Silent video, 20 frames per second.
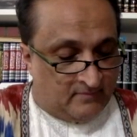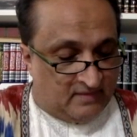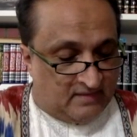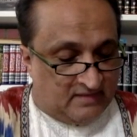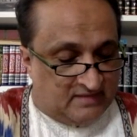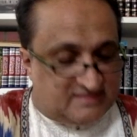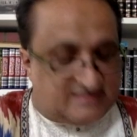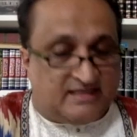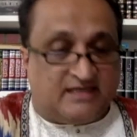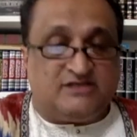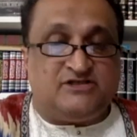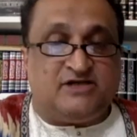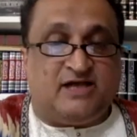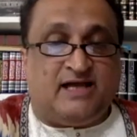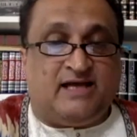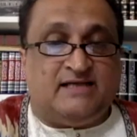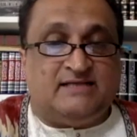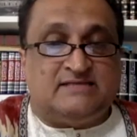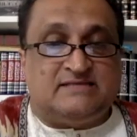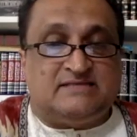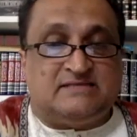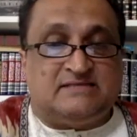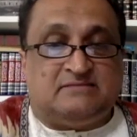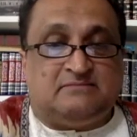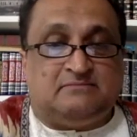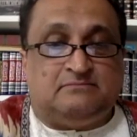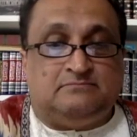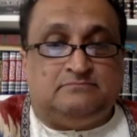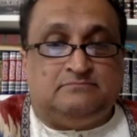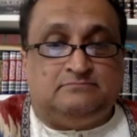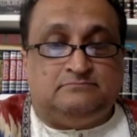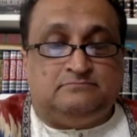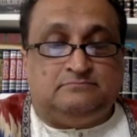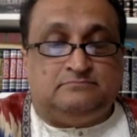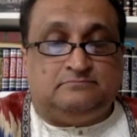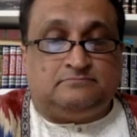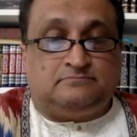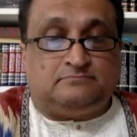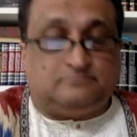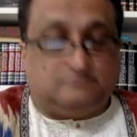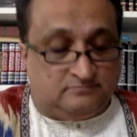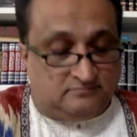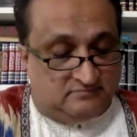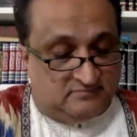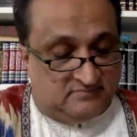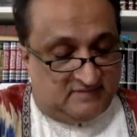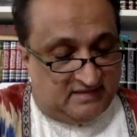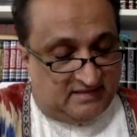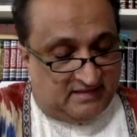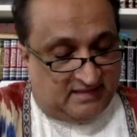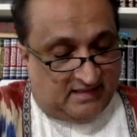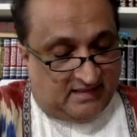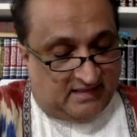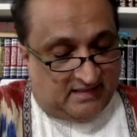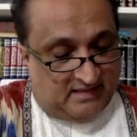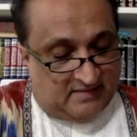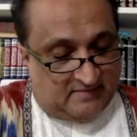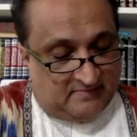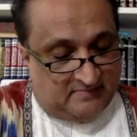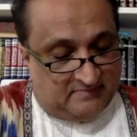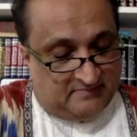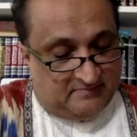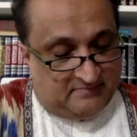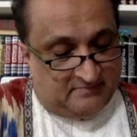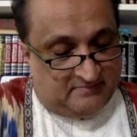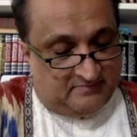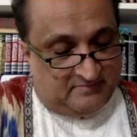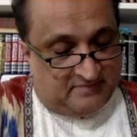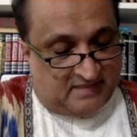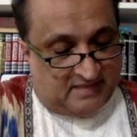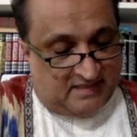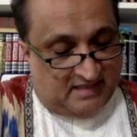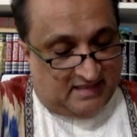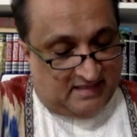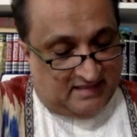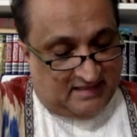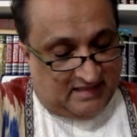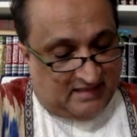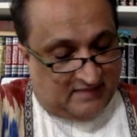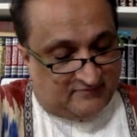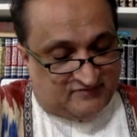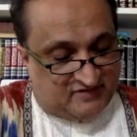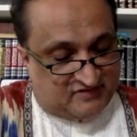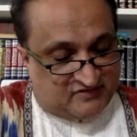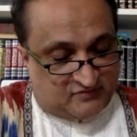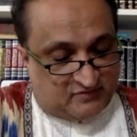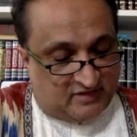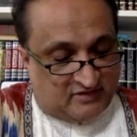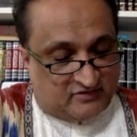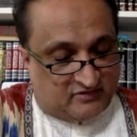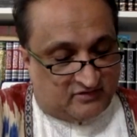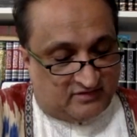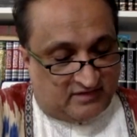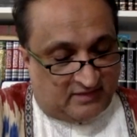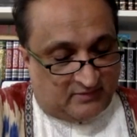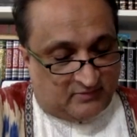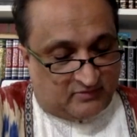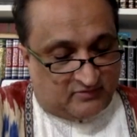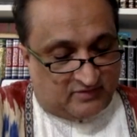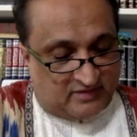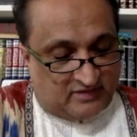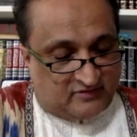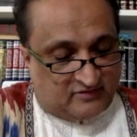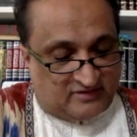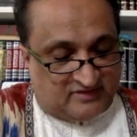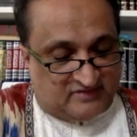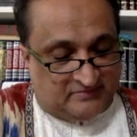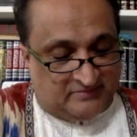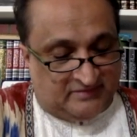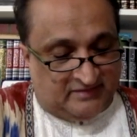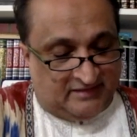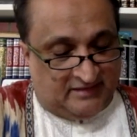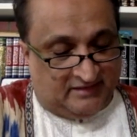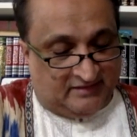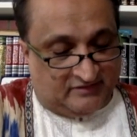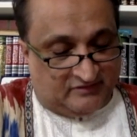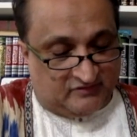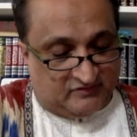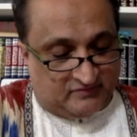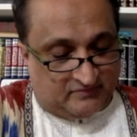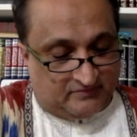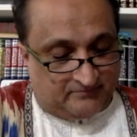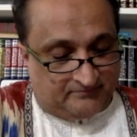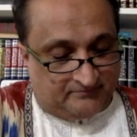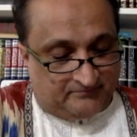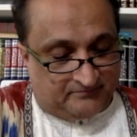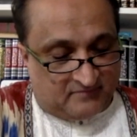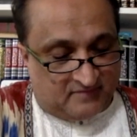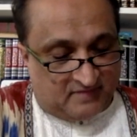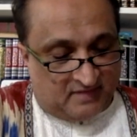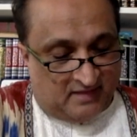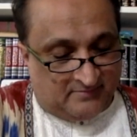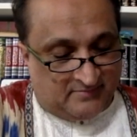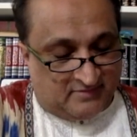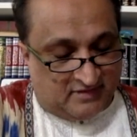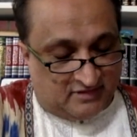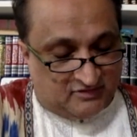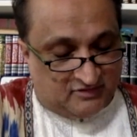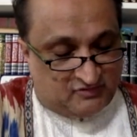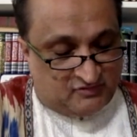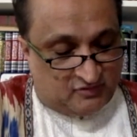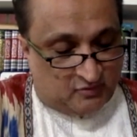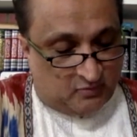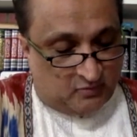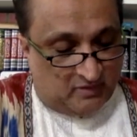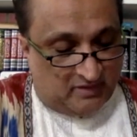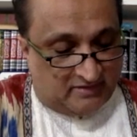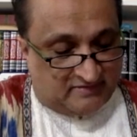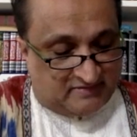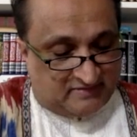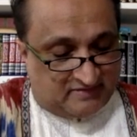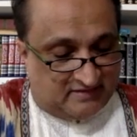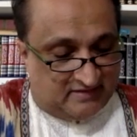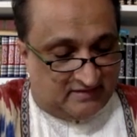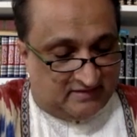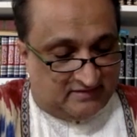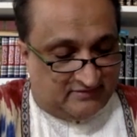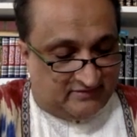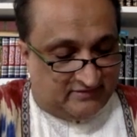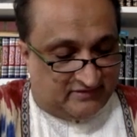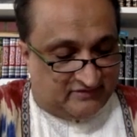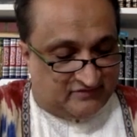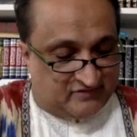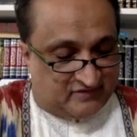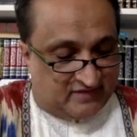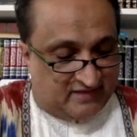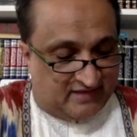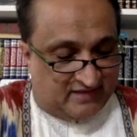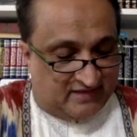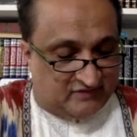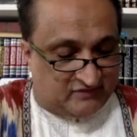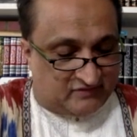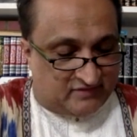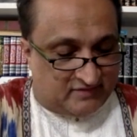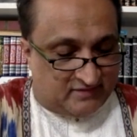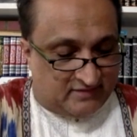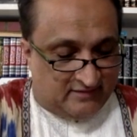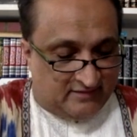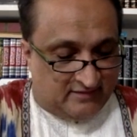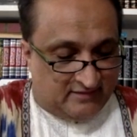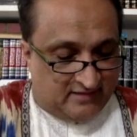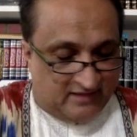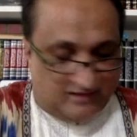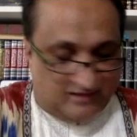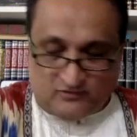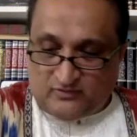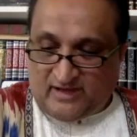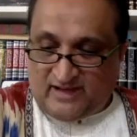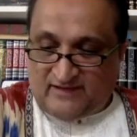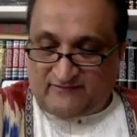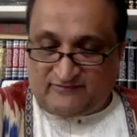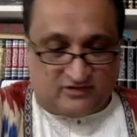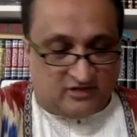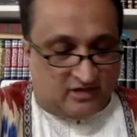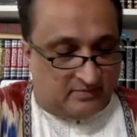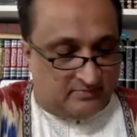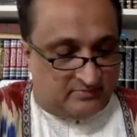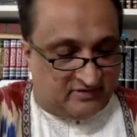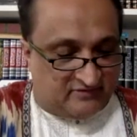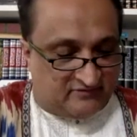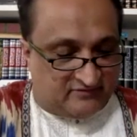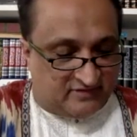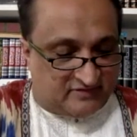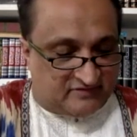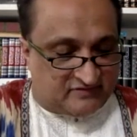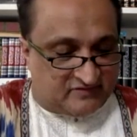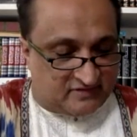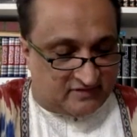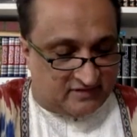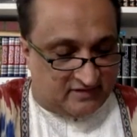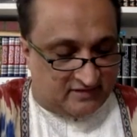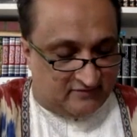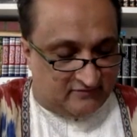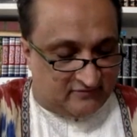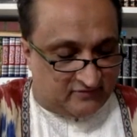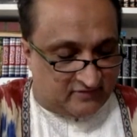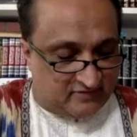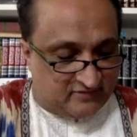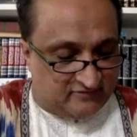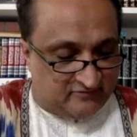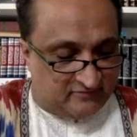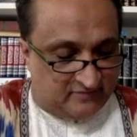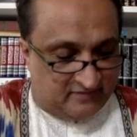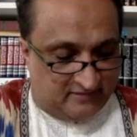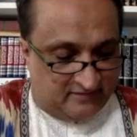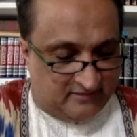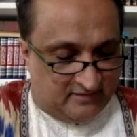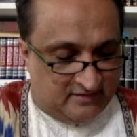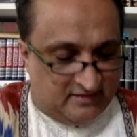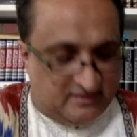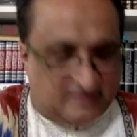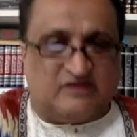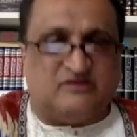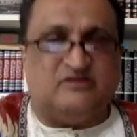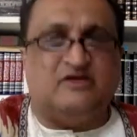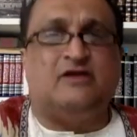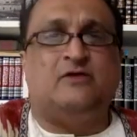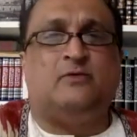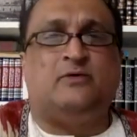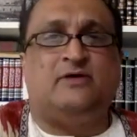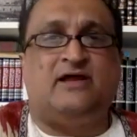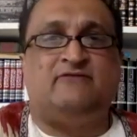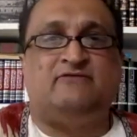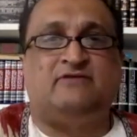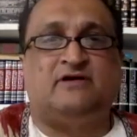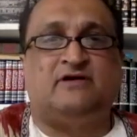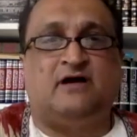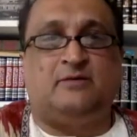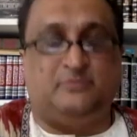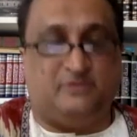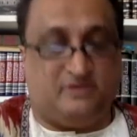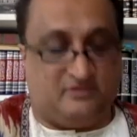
such as um, Ma'ani, I've just rendered, I would render as meanings. I'm not sure what uh, Nasr has. I don't have a copy of Nasr in front of me. Does anyone have a copy